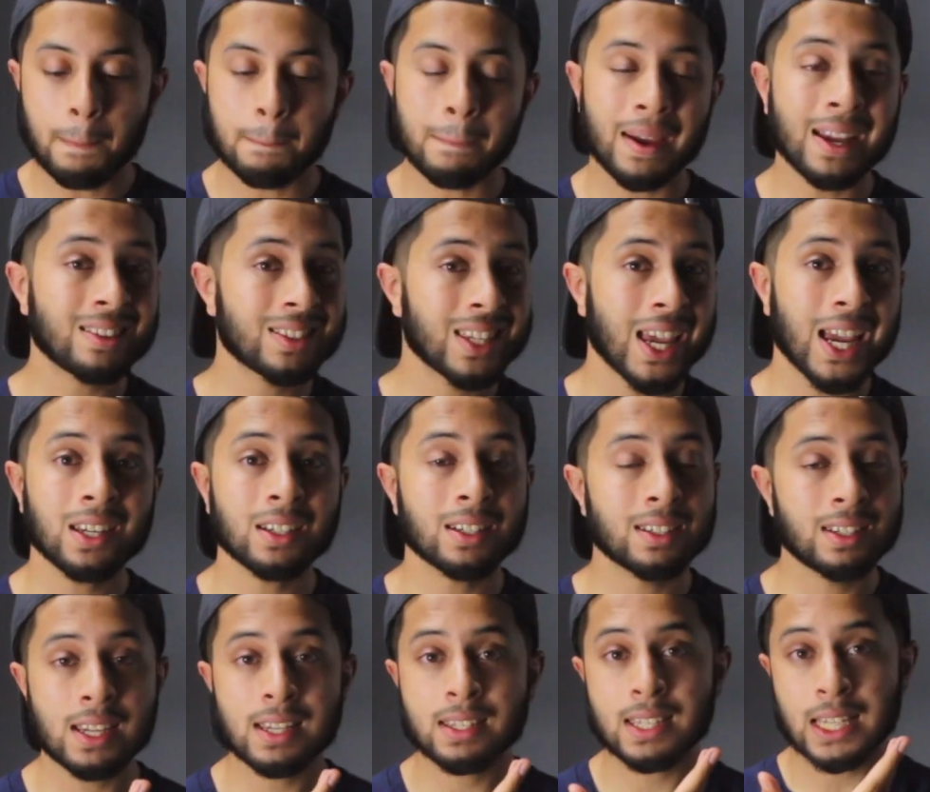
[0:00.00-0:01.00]
Maintain a
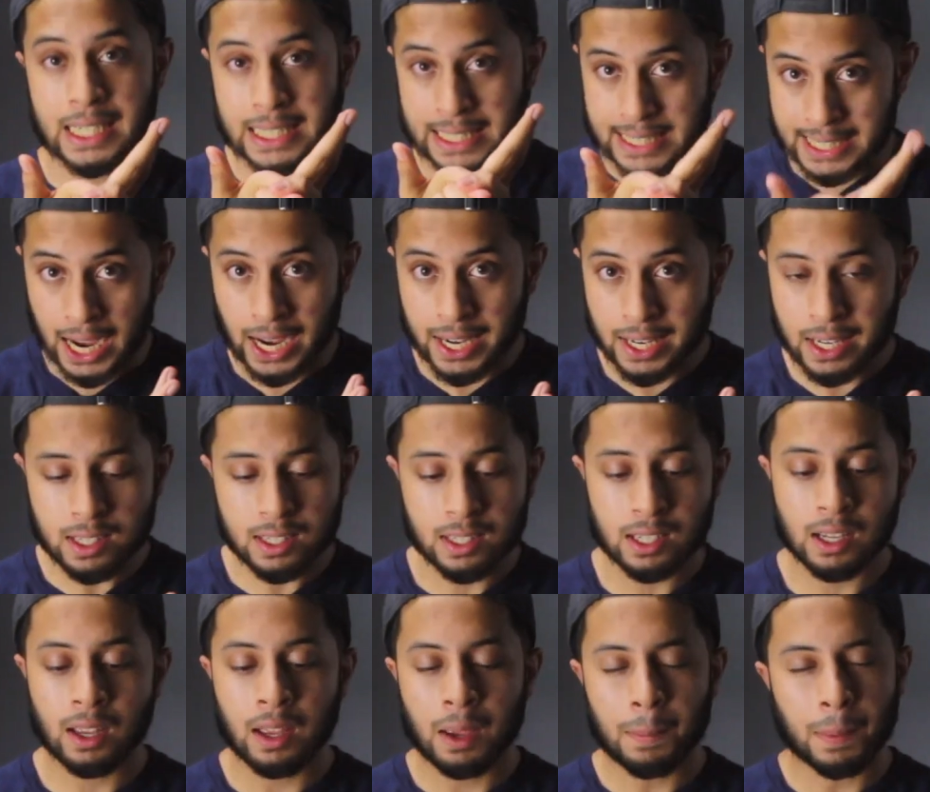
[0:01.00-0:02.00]
decent diet.
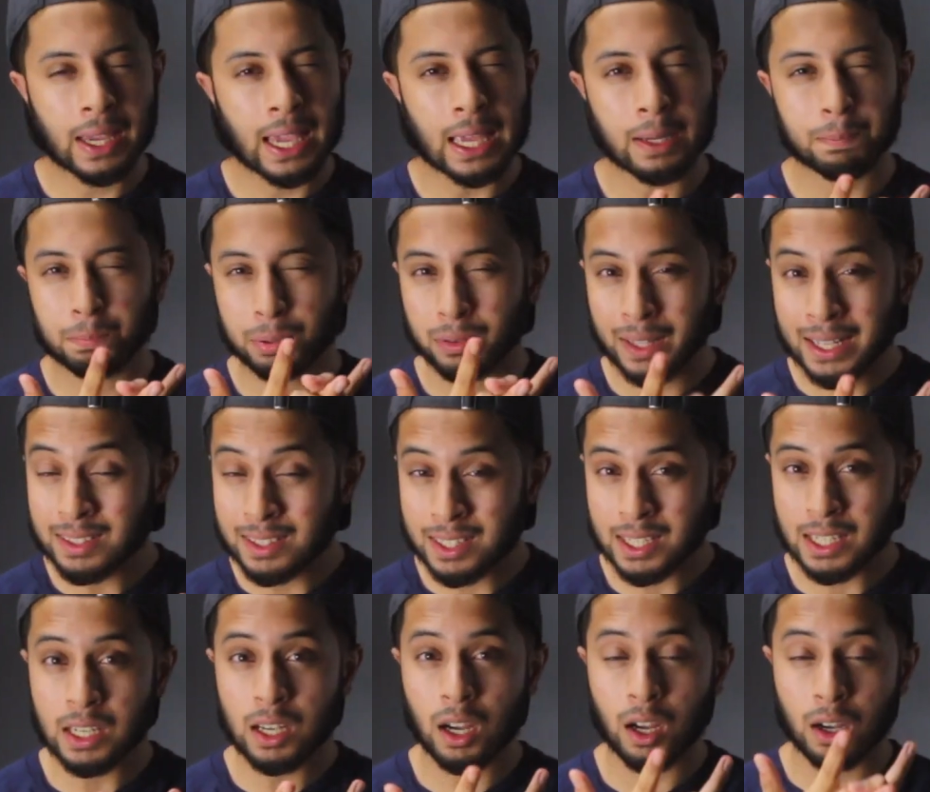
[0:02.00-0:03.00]
Get
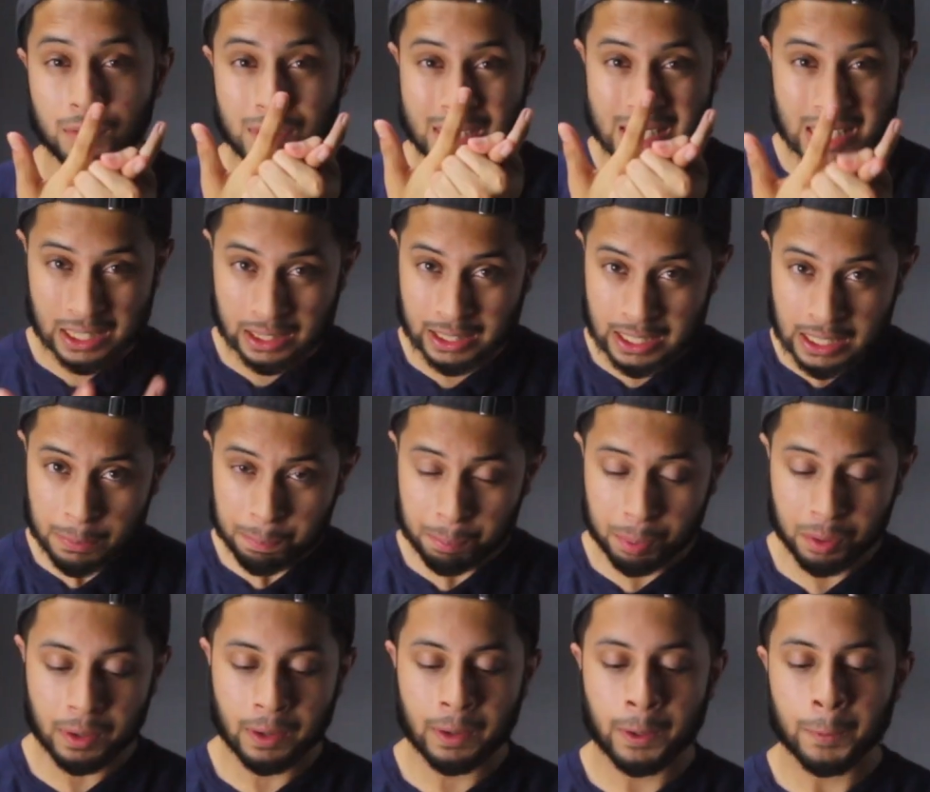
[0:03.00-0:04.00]
plenty of sleep
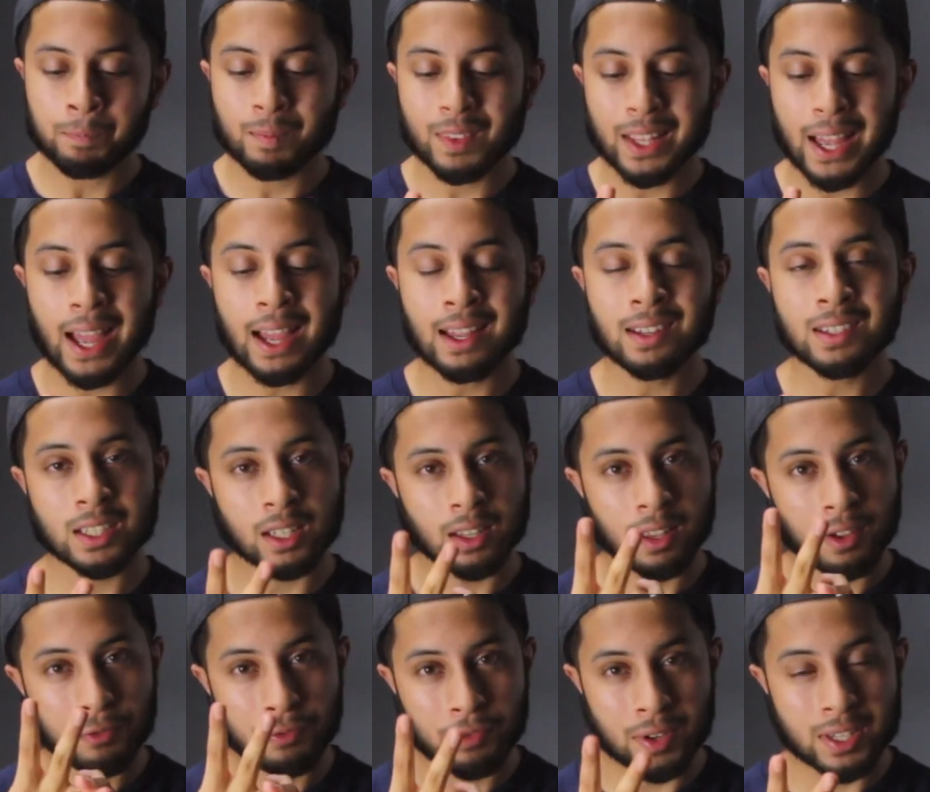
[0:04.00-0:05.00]
and
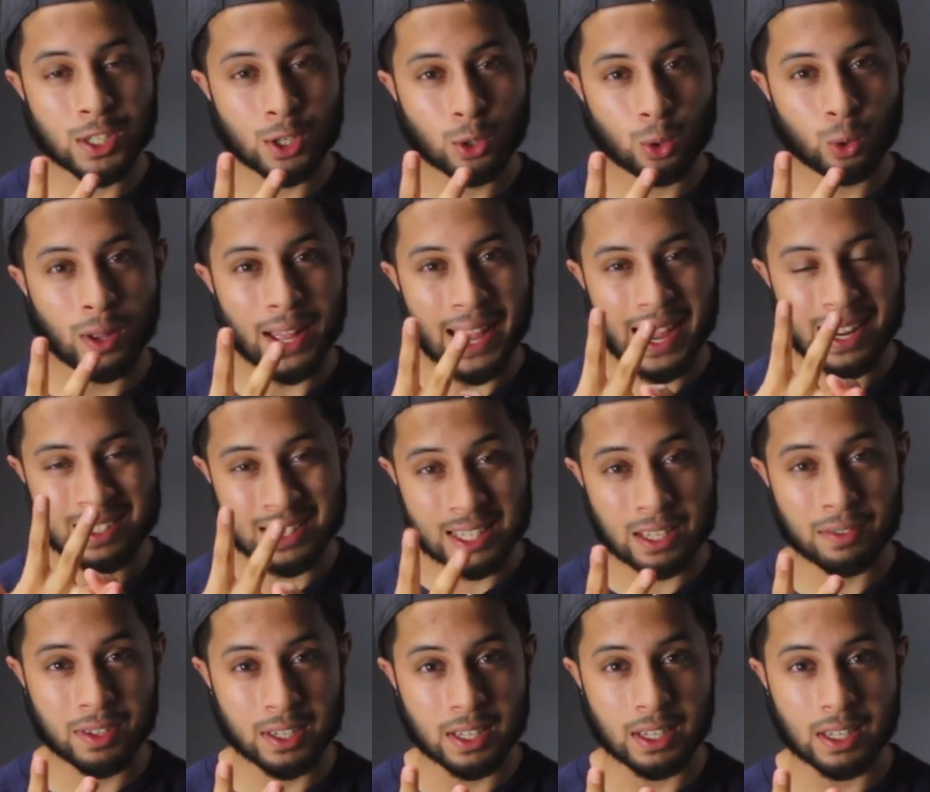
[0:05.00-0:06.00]
physical
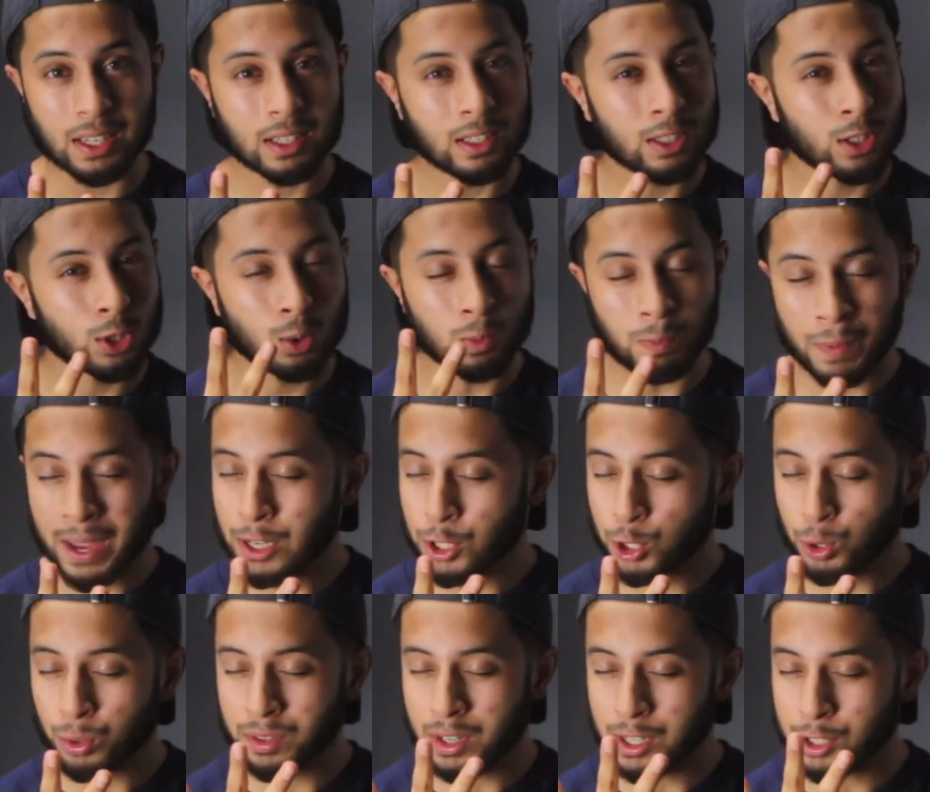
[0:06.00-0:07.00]
activity. Make
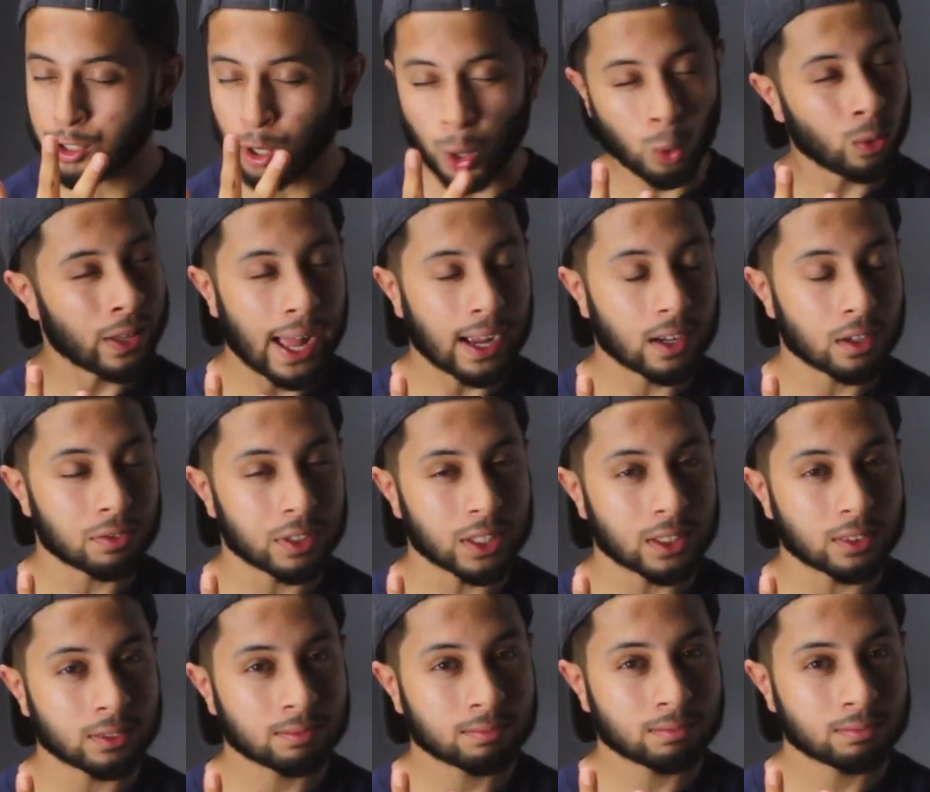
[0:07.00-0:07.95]
sure there's no lack of it.